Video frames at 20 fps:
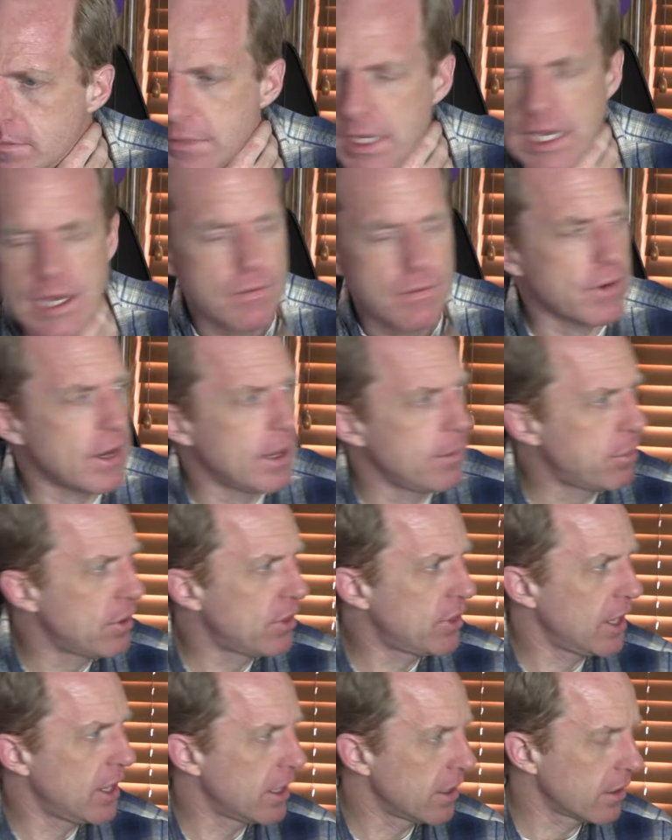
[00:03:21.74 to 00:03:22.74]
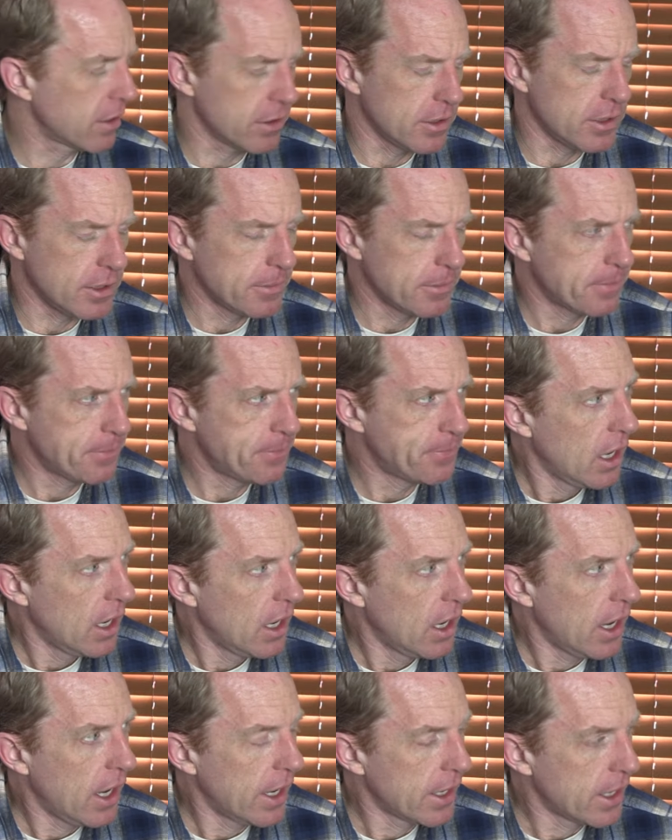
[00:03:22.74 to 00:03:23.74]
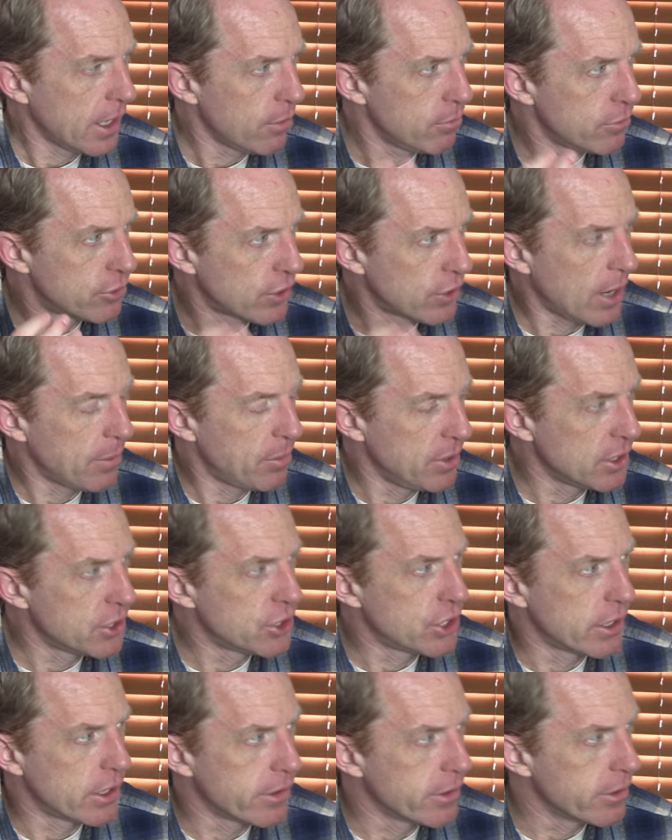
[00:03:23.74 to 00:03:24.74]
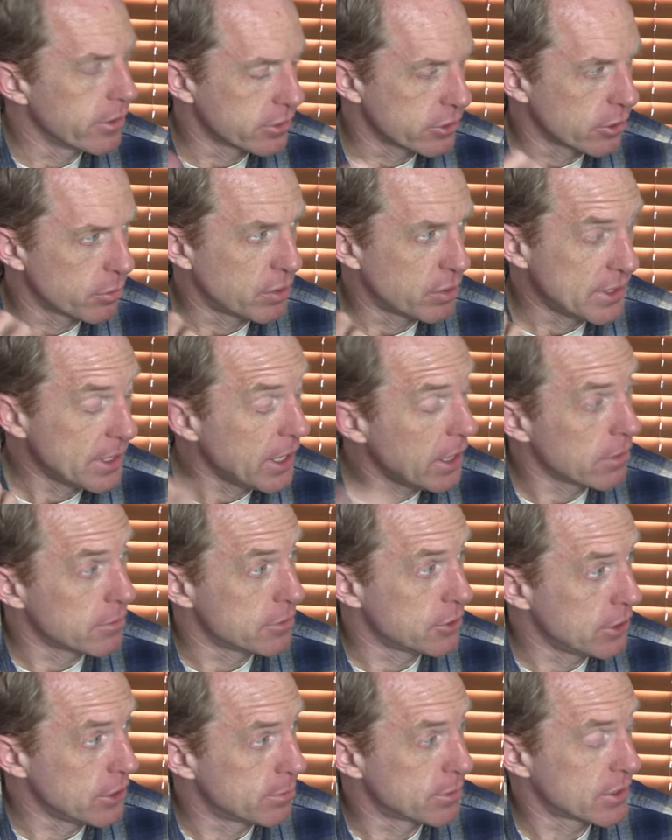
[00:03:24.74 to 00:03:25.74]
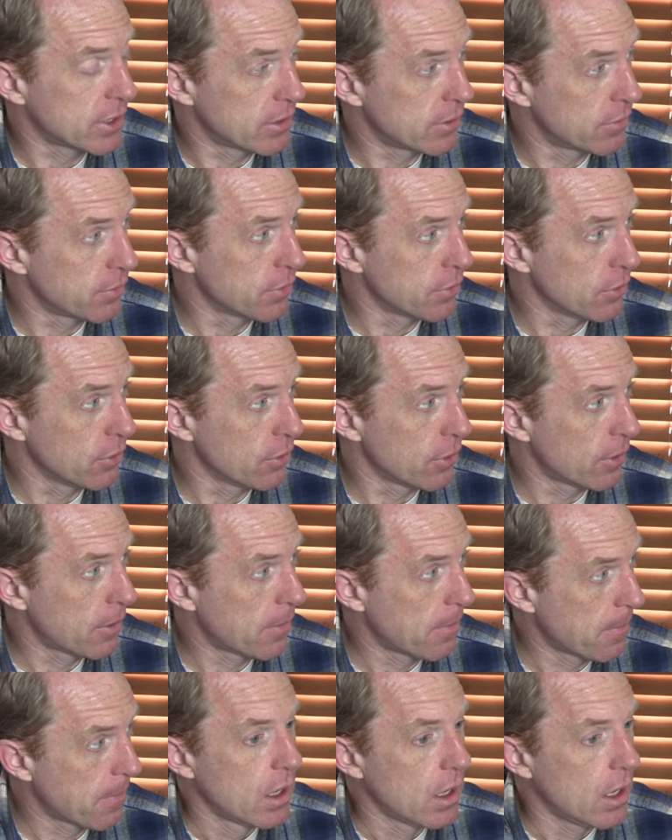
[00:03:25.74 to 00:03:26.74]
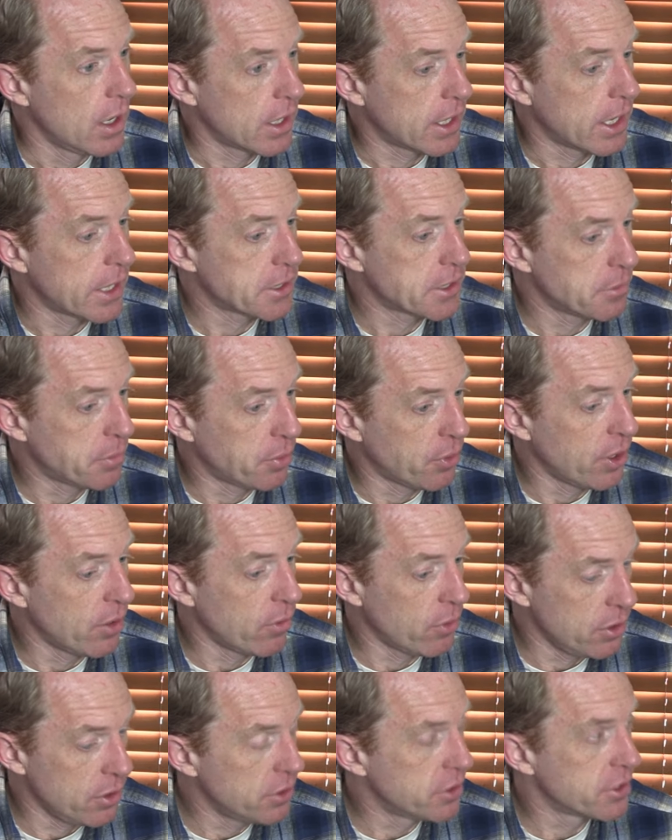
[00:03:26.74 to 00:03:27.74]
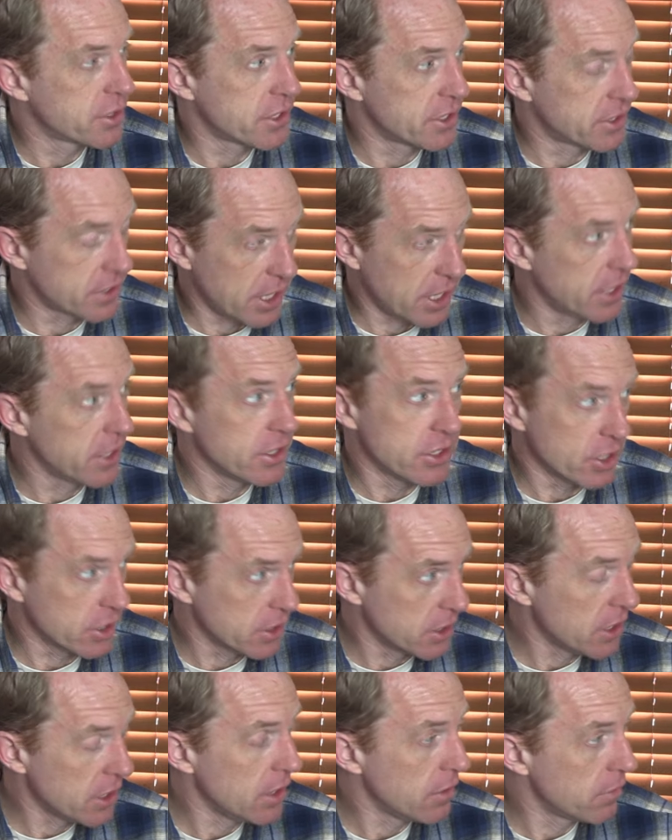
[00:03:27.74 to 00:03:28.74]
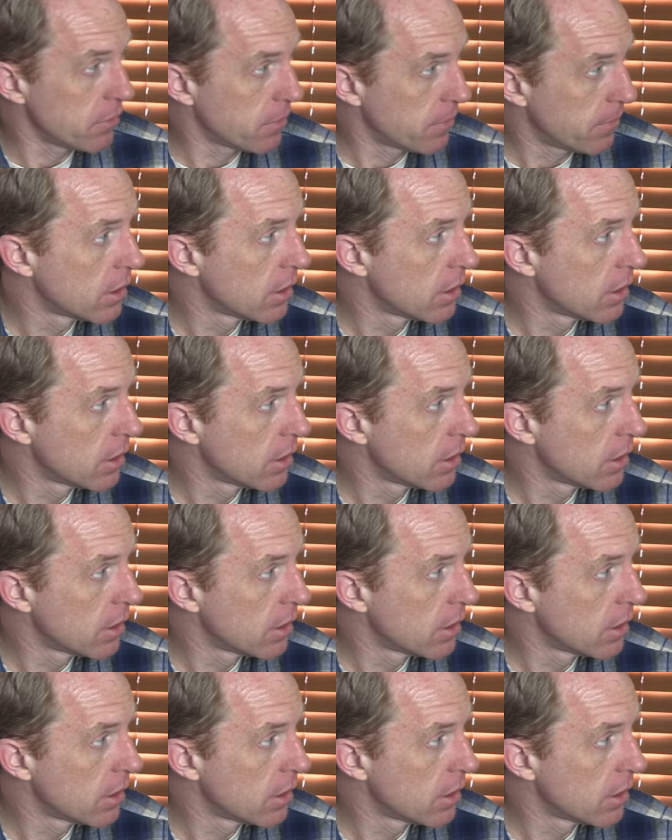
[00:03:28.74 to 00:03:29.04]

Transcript: If, hypothetically, I kept dropping Cheerios or potato chips on the floor, and it got to the point where you just decided to leave.